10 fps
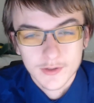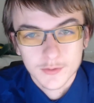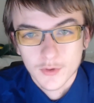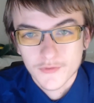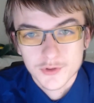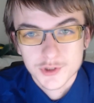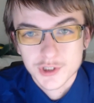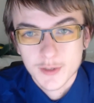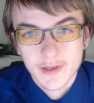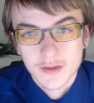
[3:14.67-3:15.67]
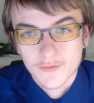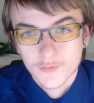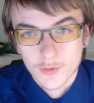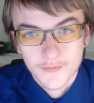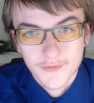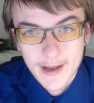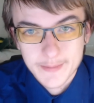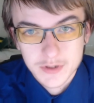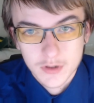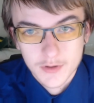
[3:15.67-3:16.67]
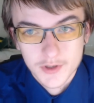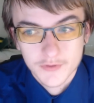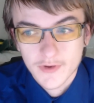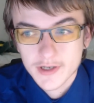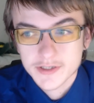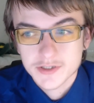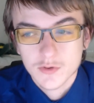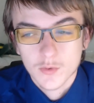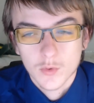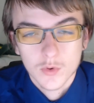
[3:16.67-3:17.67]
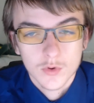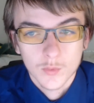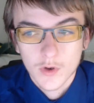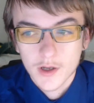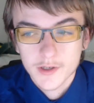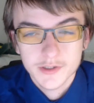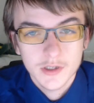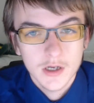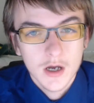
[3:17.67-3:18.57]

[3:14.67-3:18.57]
I don't know if they're just coming in the form of apps on the device or what.